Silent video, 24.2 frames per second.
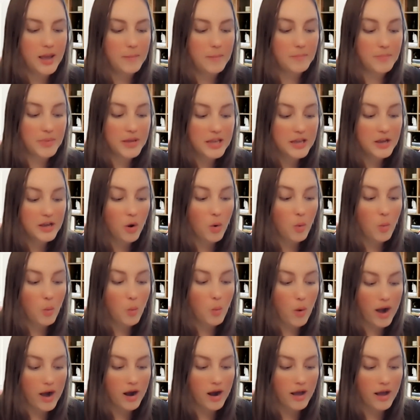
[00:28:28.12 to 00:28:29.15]
be
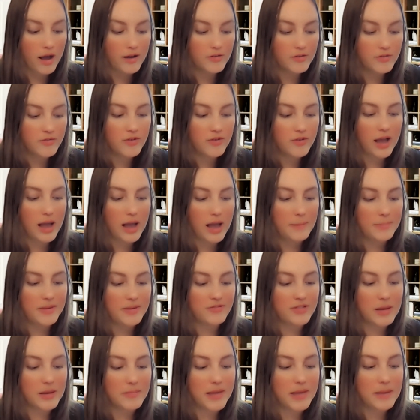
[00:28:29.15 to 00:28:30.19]
aware of
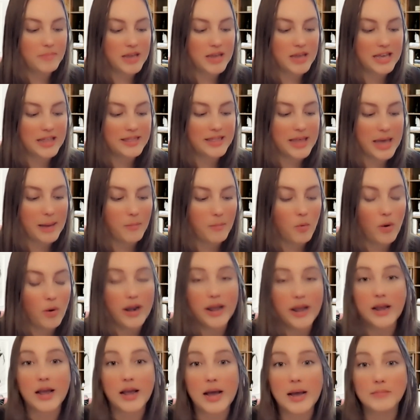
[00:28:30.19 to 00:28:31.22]
if they might be in them when
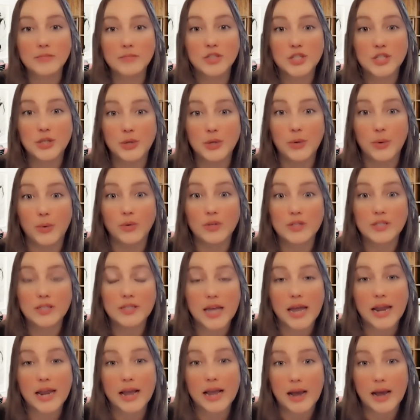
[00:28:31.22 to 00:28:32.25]
it comes to
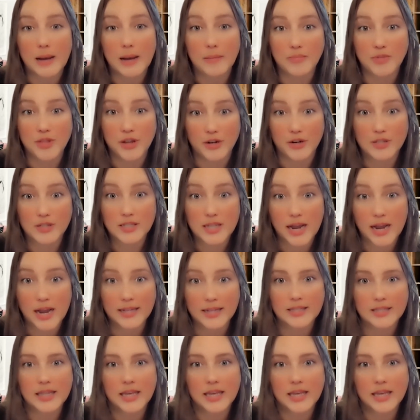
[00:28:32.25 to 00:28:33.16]
setting up their sites,